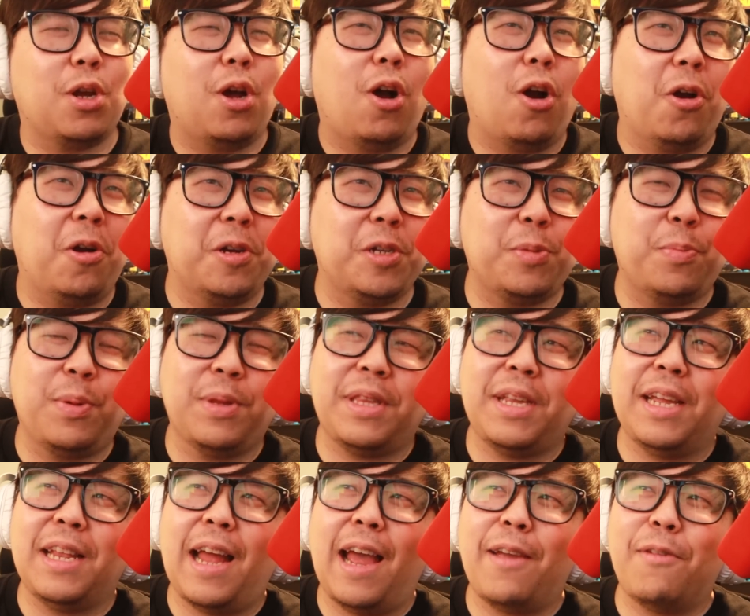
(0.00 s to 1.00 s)
cards, but
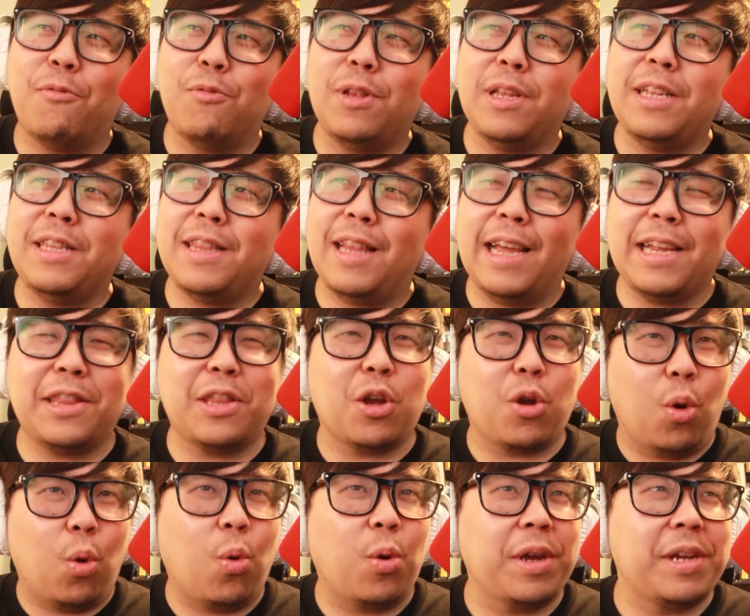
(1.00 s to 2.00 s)
then I really like the
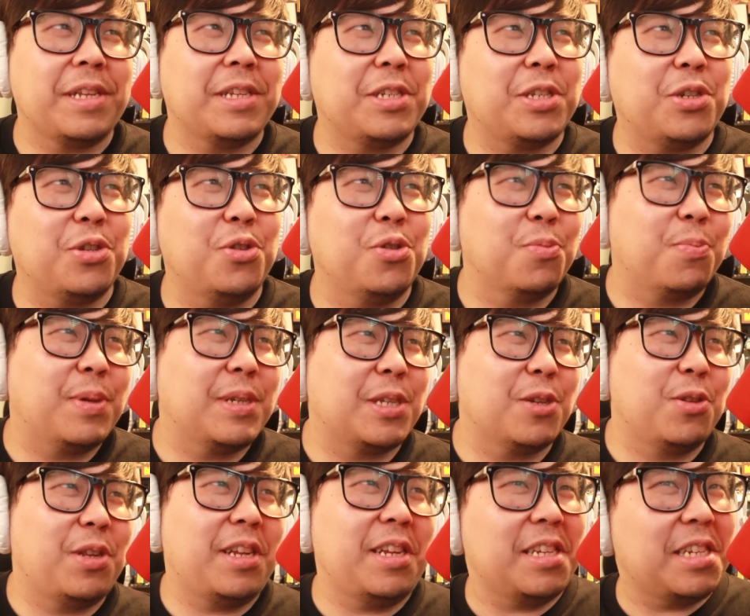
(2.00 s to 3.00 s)
coins too. But
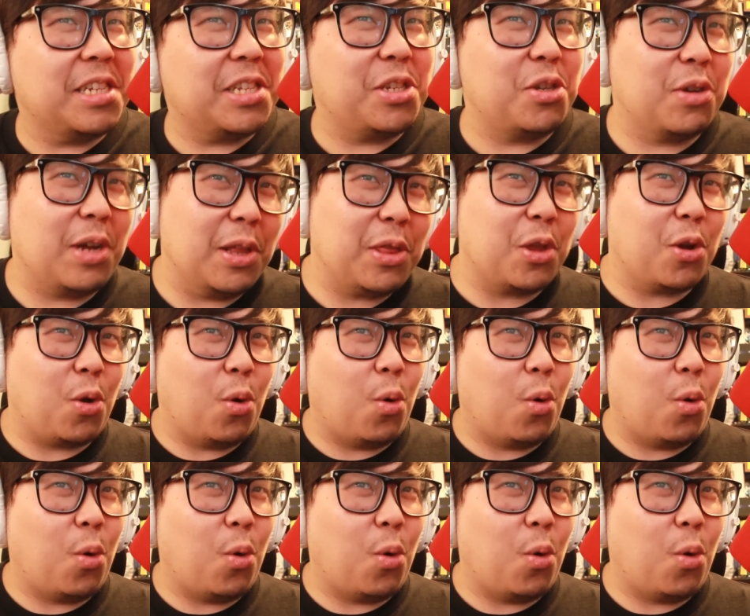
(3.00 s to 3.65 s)
so they just took out the